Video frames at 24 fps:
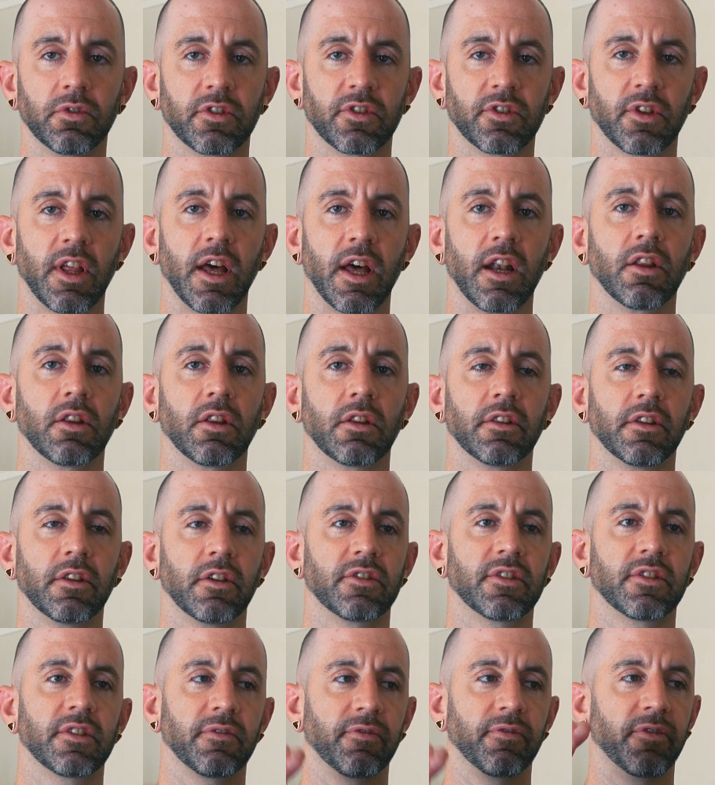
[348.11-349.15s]

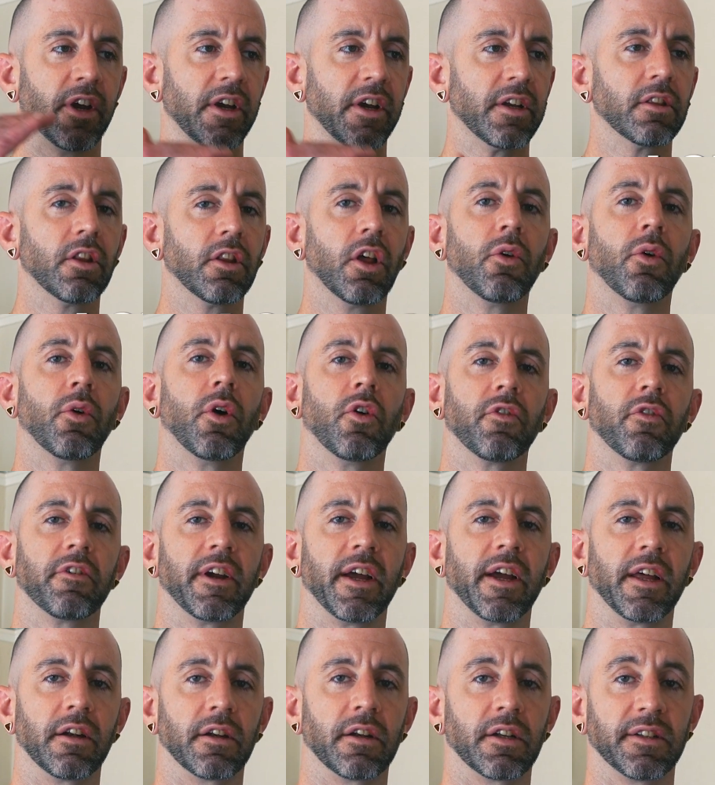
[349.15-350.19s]
There's very low
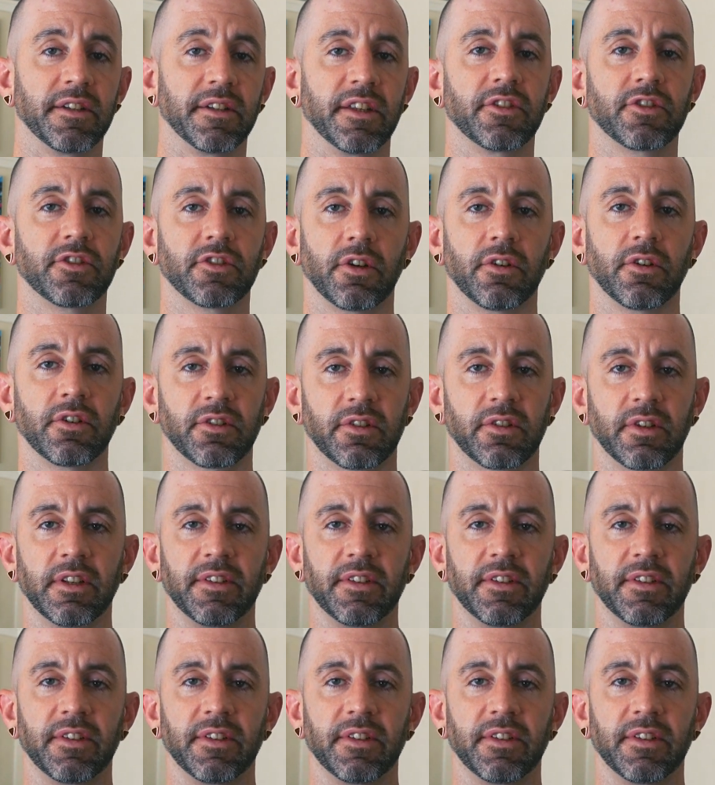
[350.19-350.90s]
overhead on a distro.